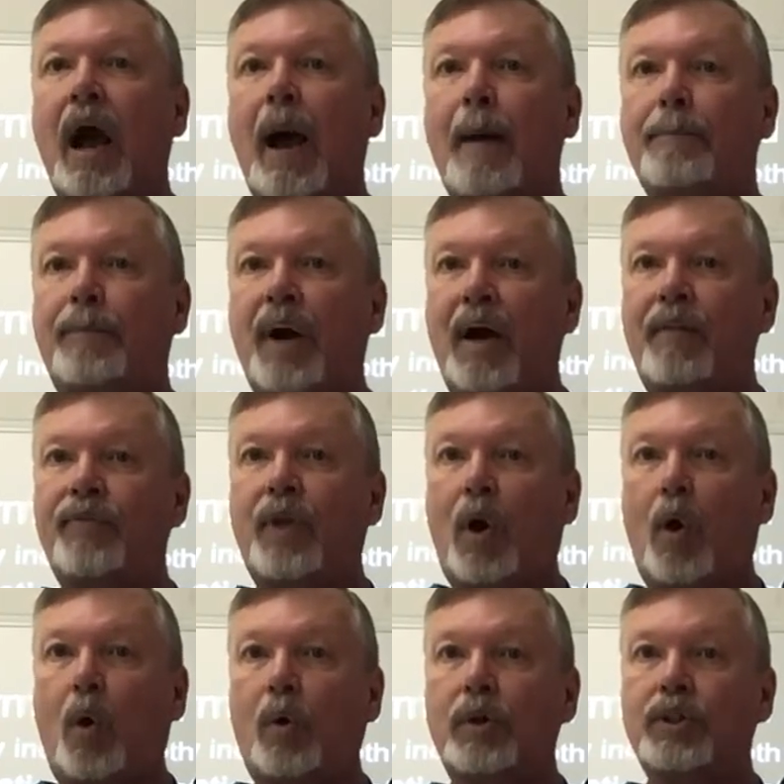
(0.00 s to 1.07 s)
above the
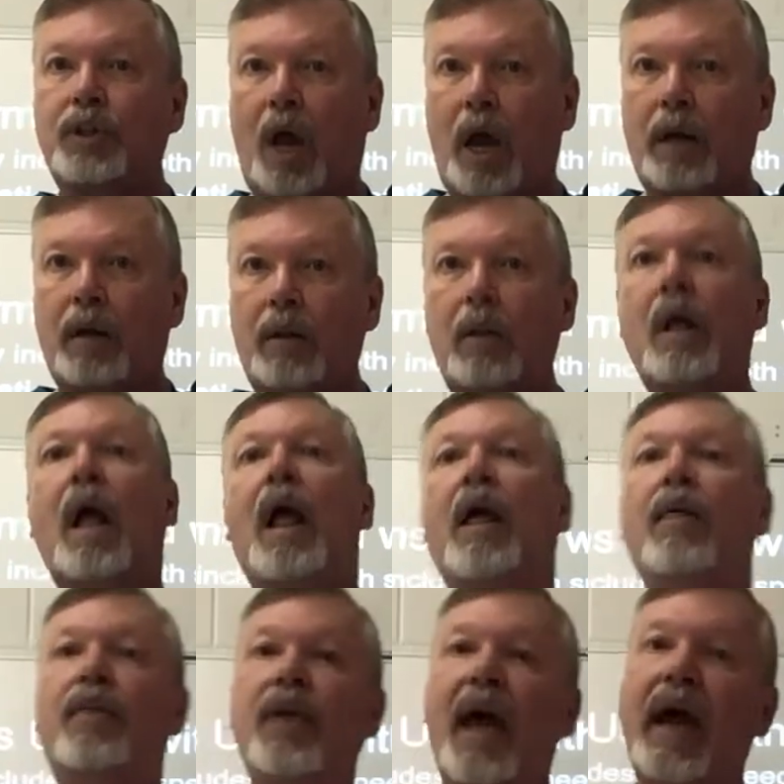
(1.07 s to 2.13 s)
horizontal,
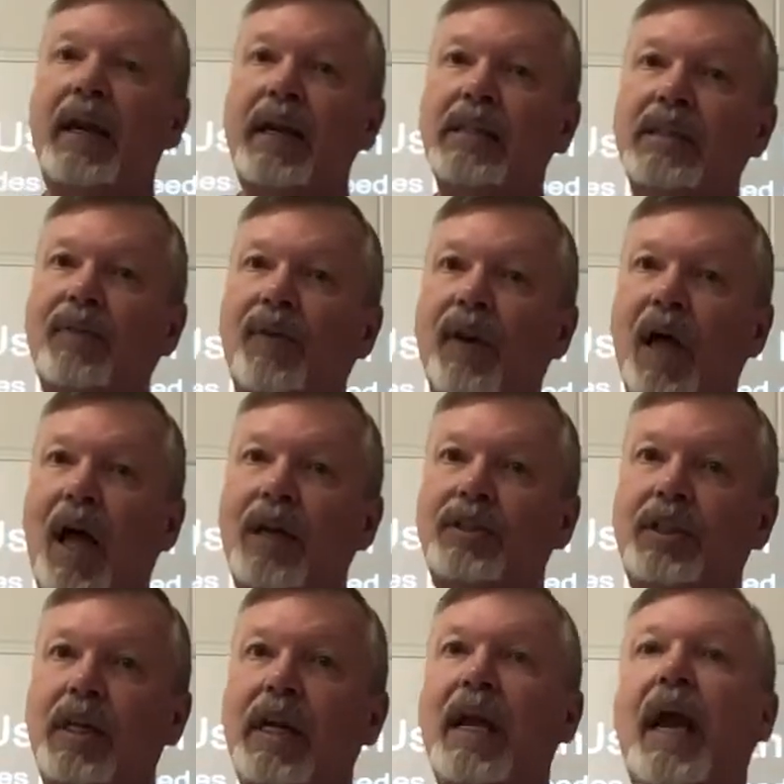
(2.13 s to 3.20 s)
that is a
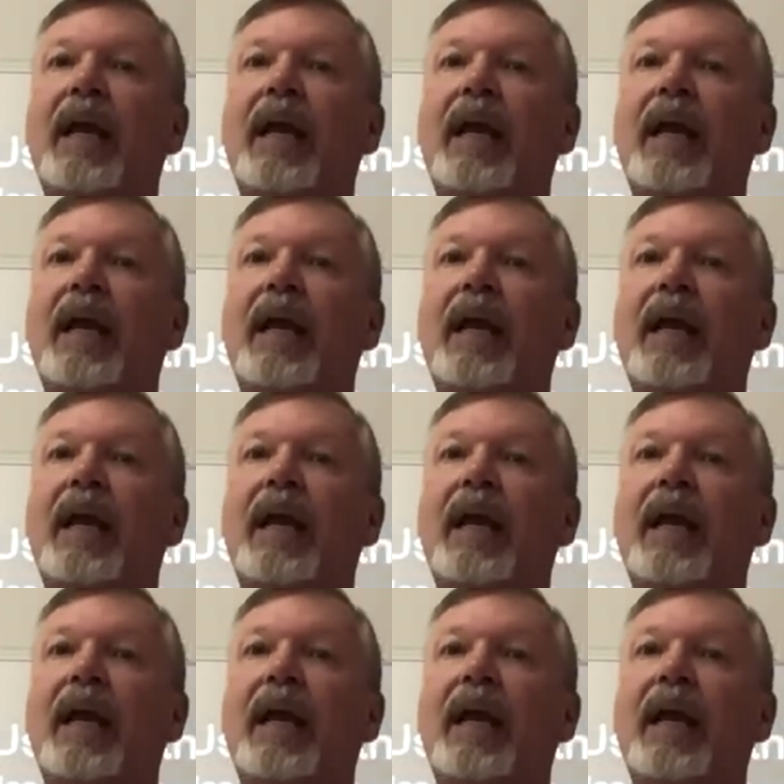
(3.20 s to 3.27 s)
velocity.